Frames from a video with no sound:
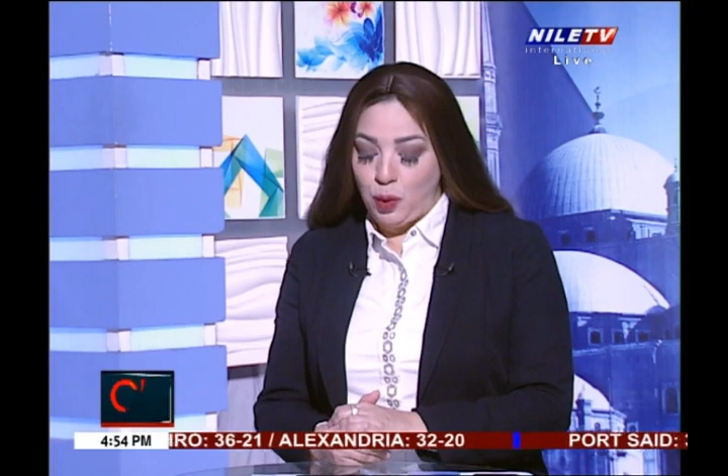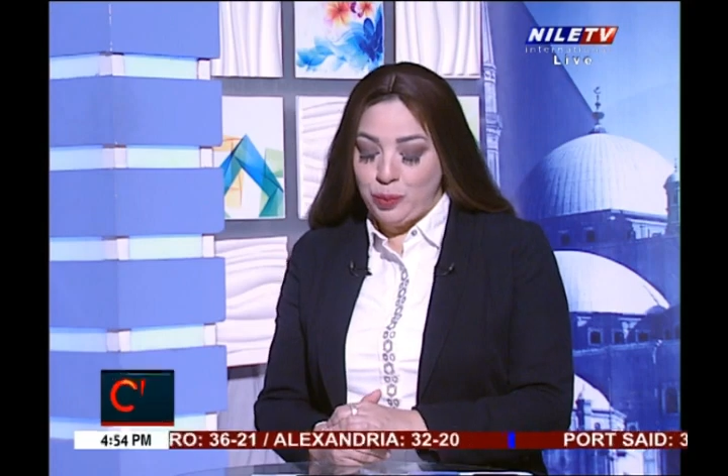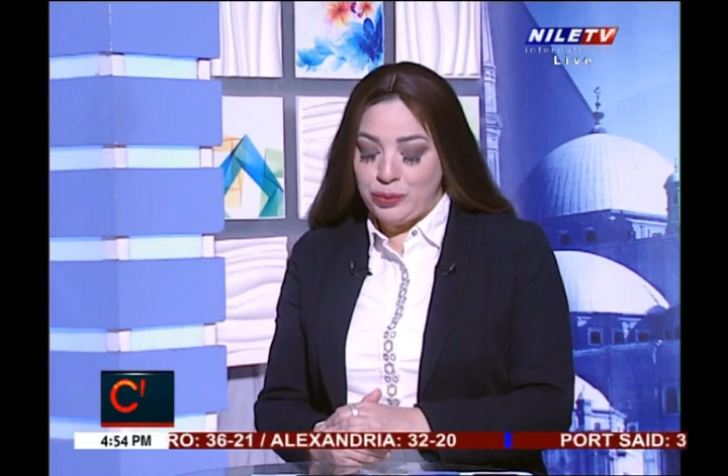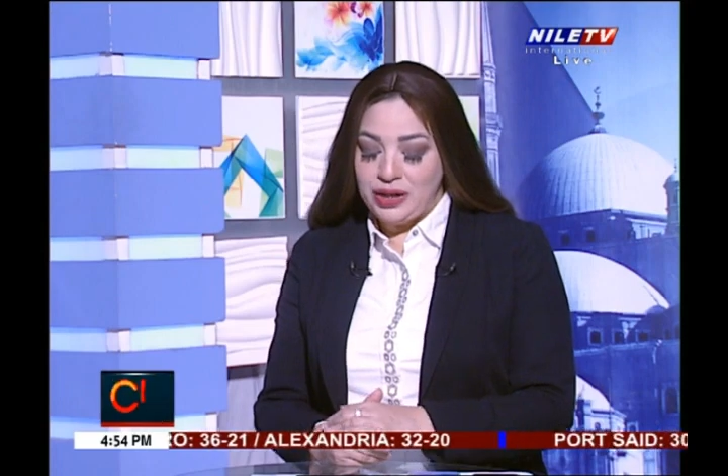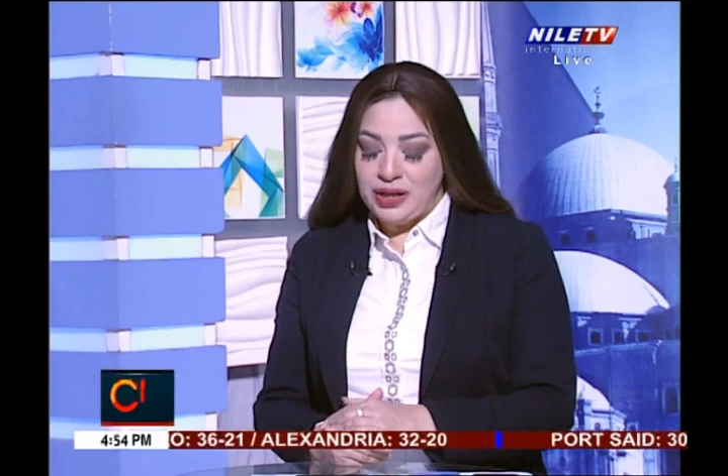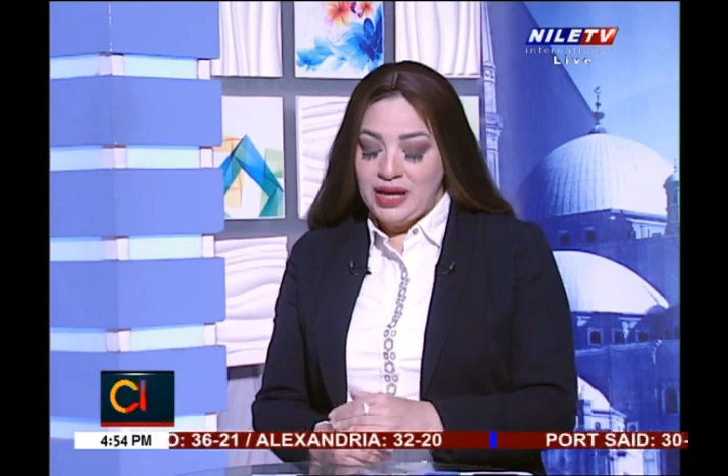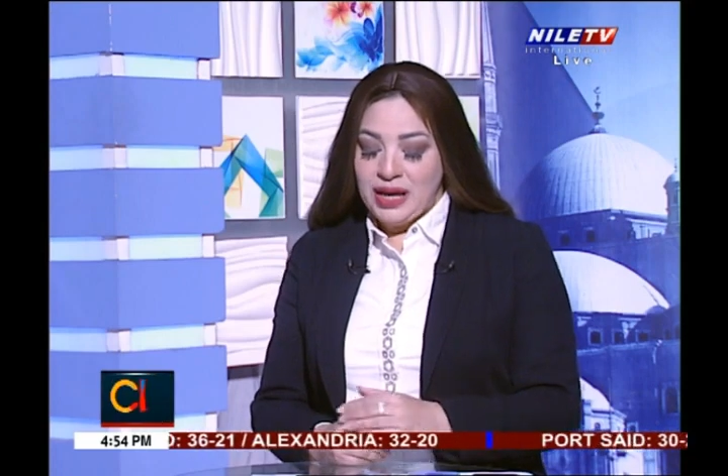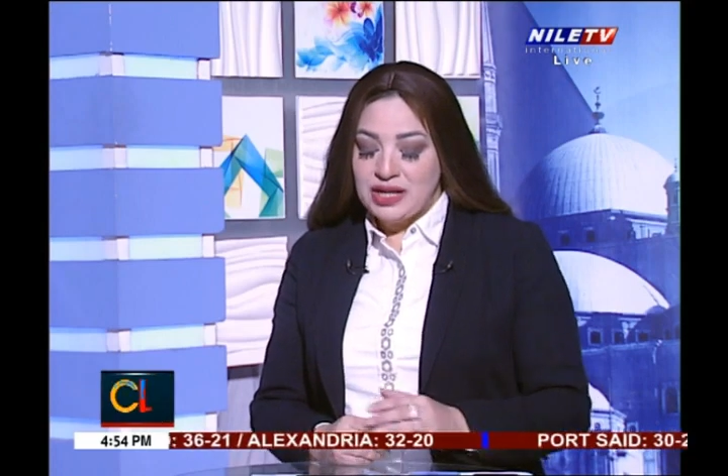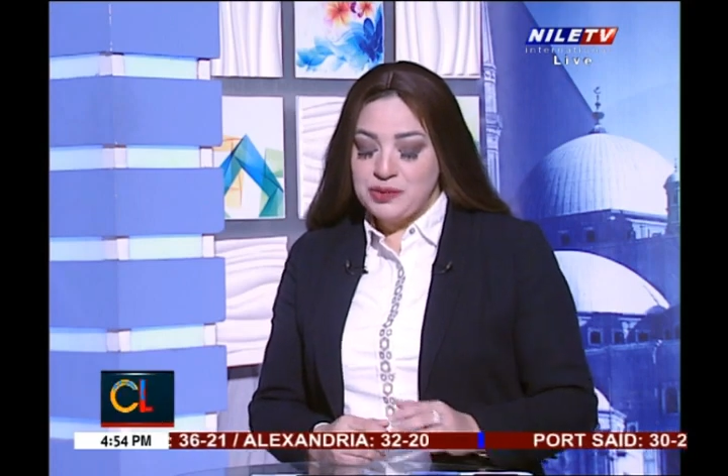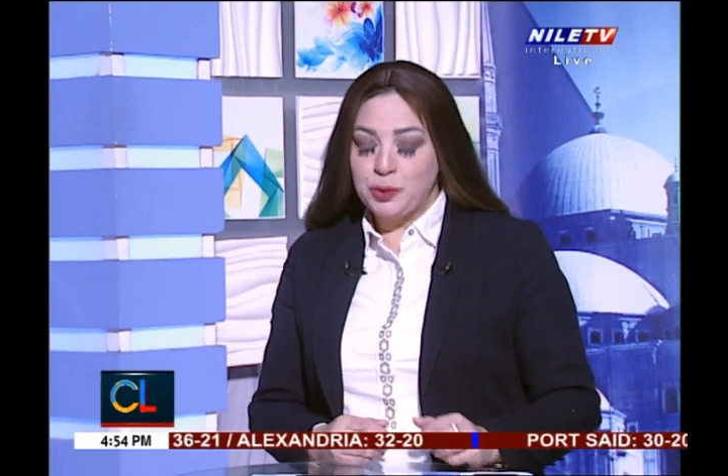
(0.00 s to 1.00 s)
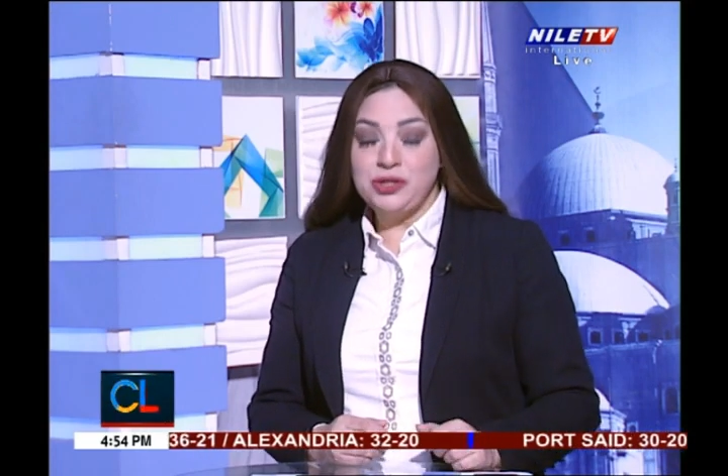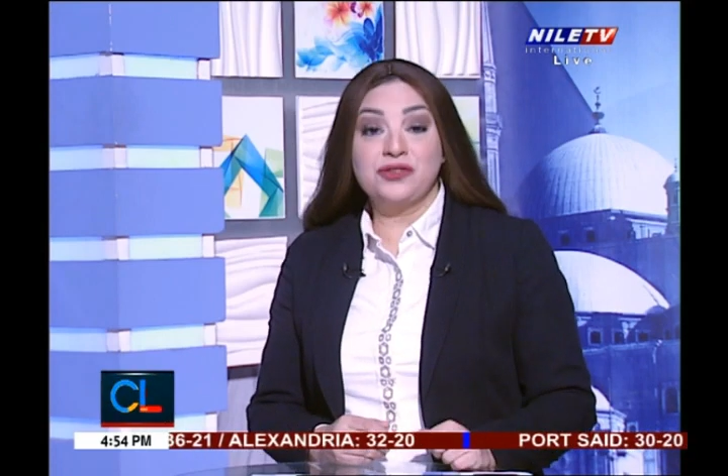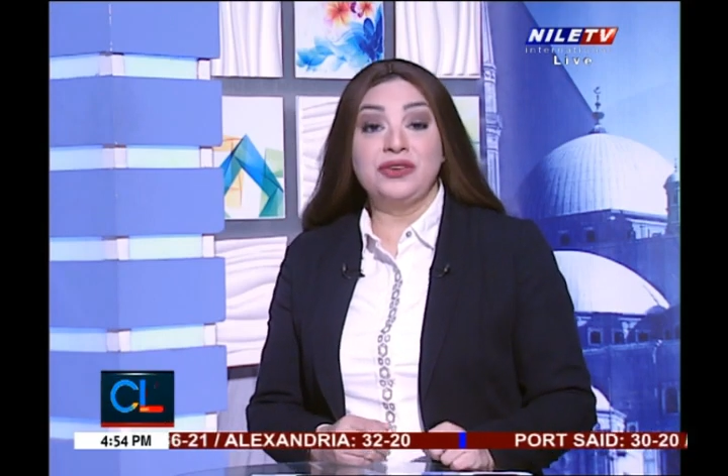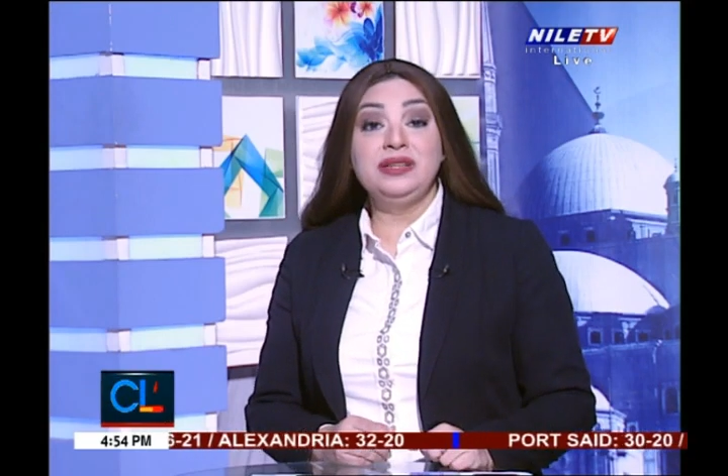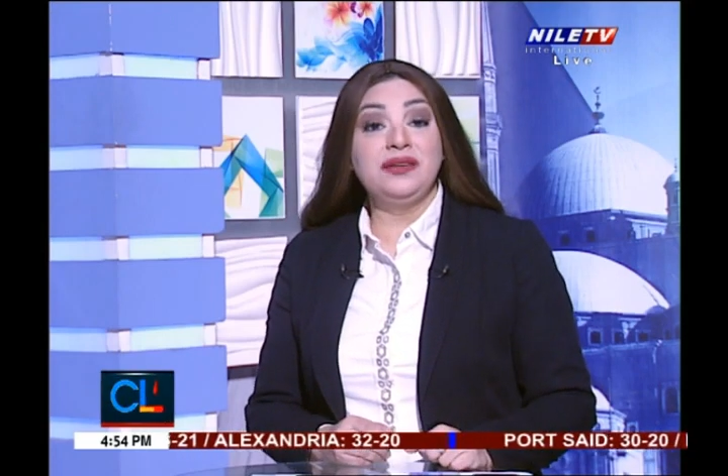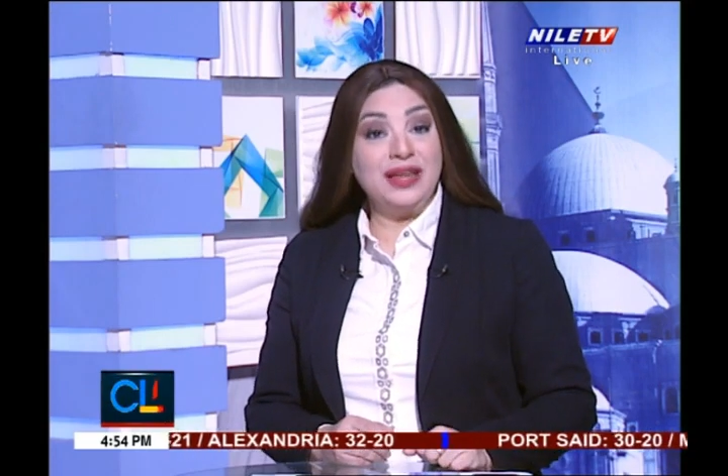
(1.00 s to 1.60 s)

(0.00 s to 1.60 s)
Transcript: Hammar, sports critic.